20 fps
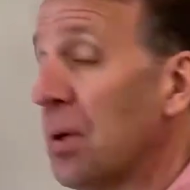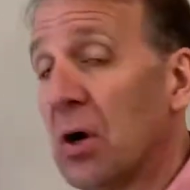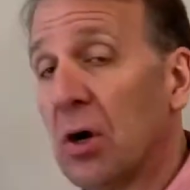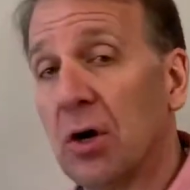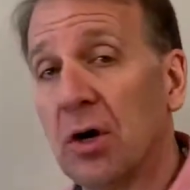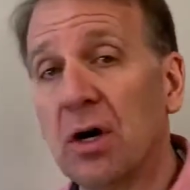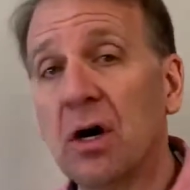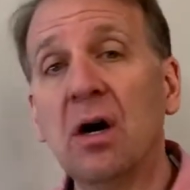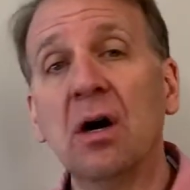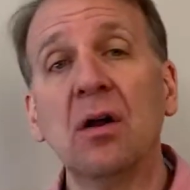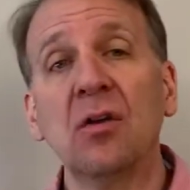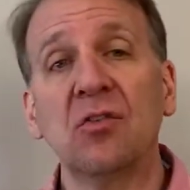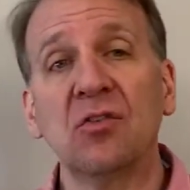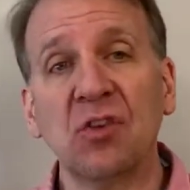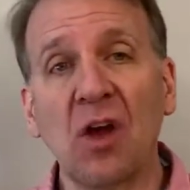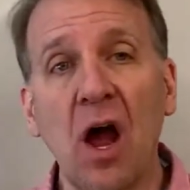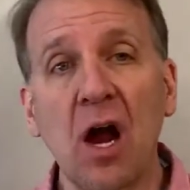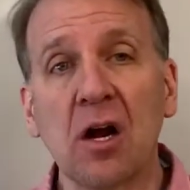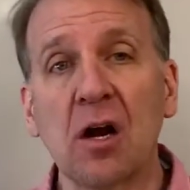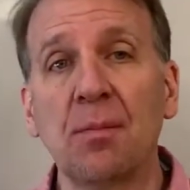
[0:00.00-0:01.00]
per
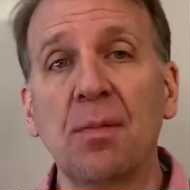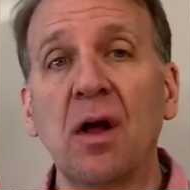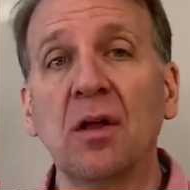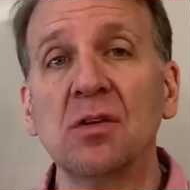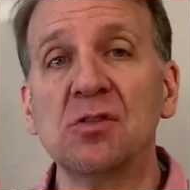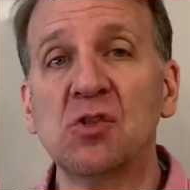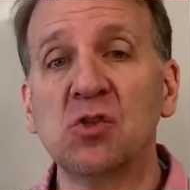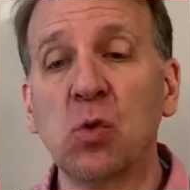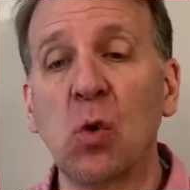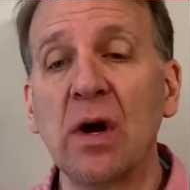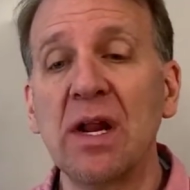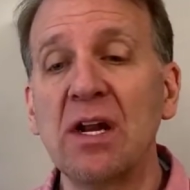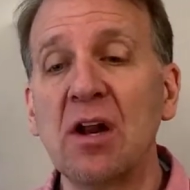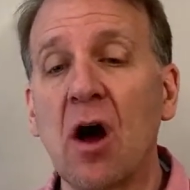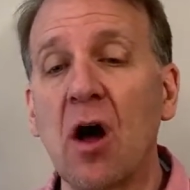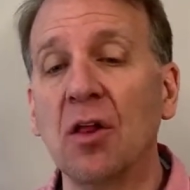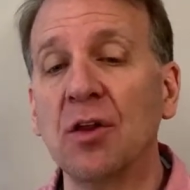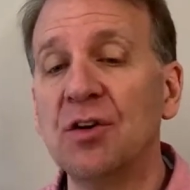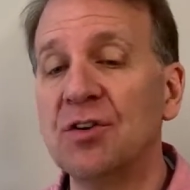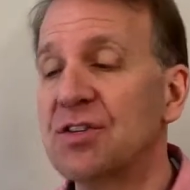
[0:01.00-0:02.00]
soccer ball is
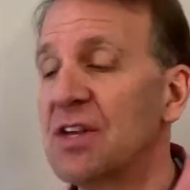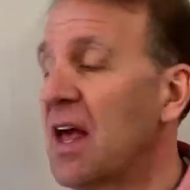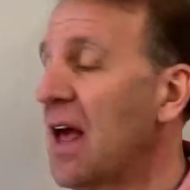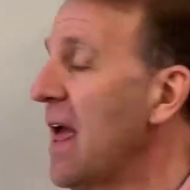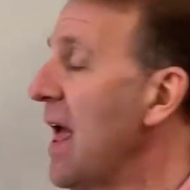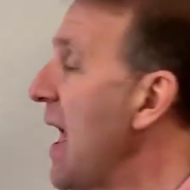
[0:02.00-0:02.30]
$20